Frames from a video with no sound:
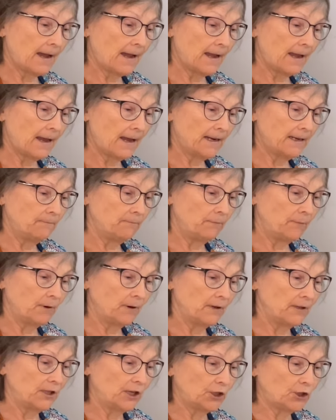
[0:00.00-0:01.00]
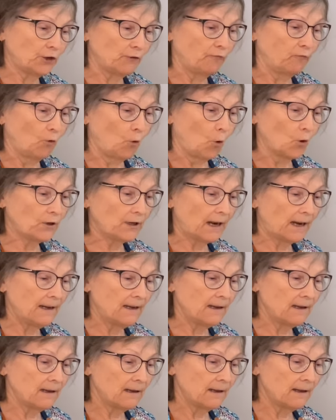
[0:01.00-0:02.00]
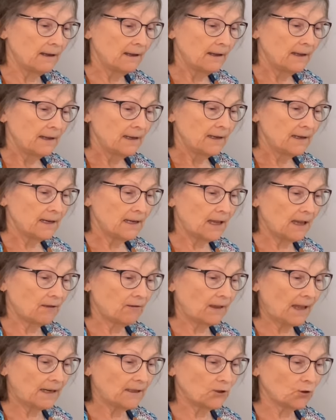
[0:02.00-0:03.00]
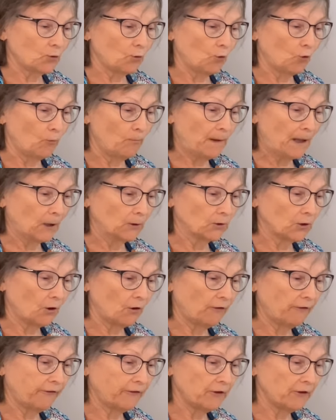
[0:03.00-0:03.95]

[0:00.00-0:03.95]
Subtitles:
a dish of water to get that to all melt off.